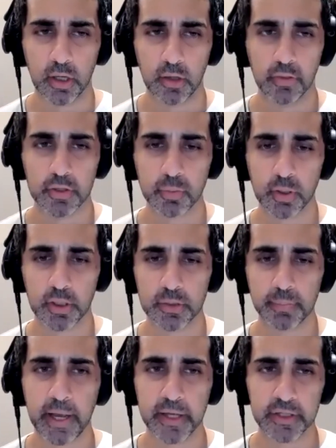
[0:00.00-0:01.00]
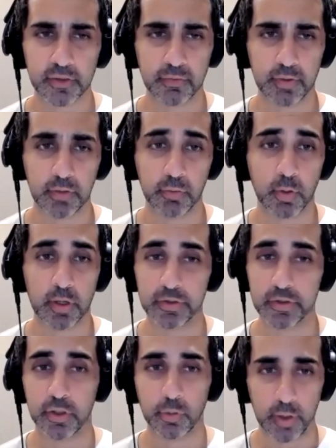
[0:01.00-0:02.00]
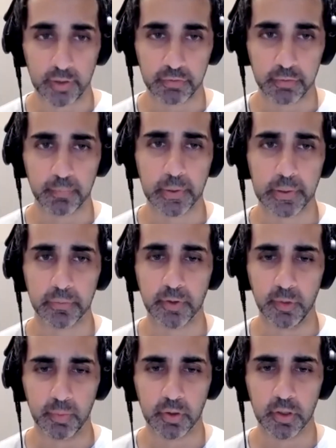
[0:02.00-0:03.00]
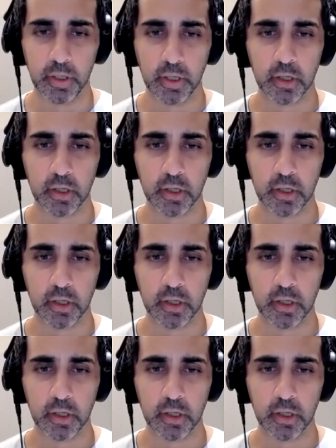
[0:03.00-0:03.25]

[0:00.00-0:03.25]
this one is passive and requires 0 effort by the developer.